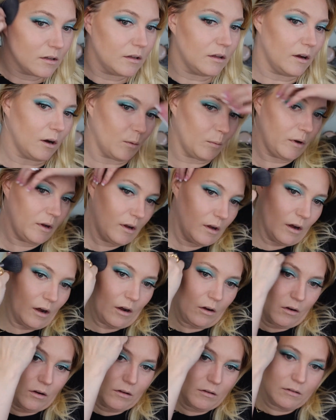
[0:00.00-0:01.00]
There we
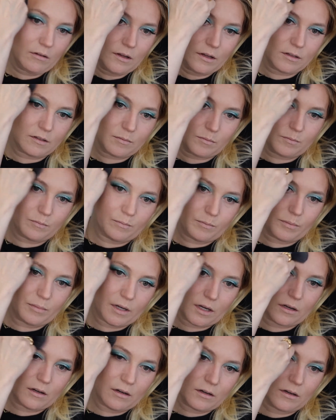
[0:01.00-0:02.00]
go, that's
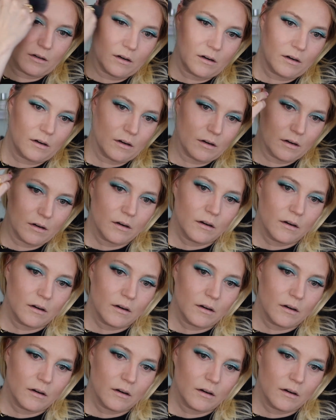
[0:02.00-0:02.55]
better.